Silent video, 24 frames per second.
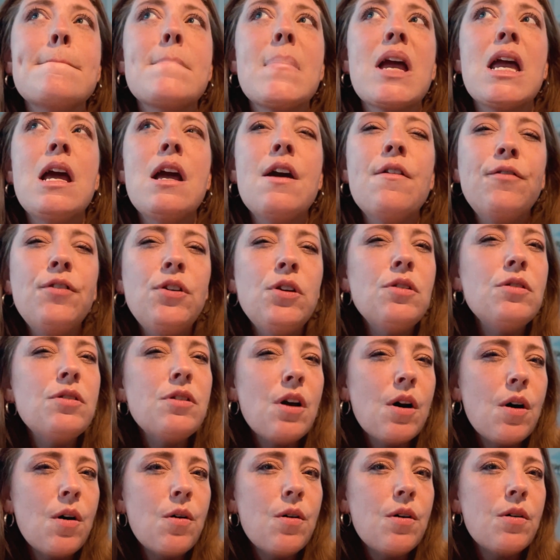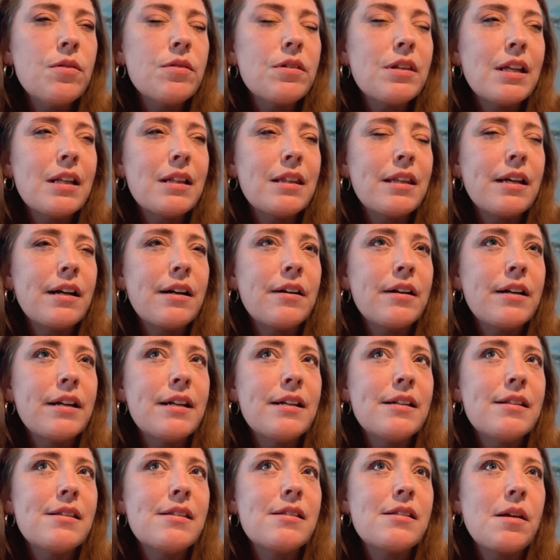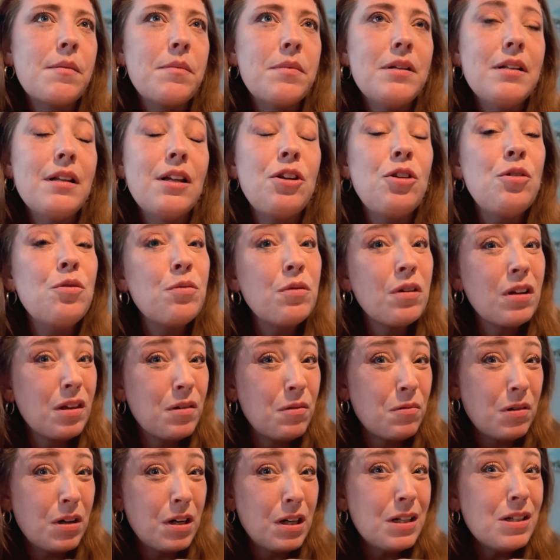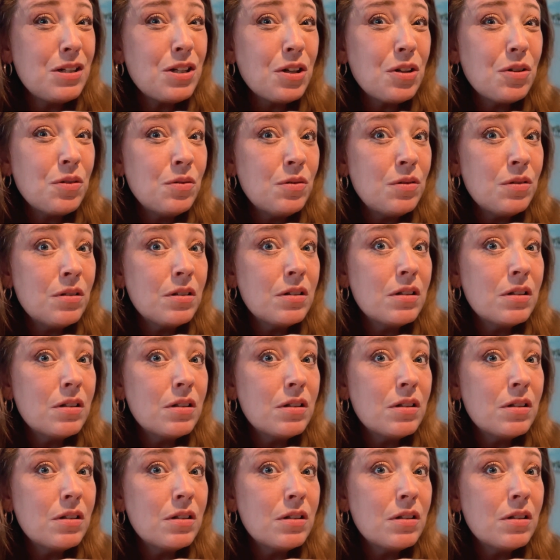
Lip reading: If you know that there is something that you really want to do,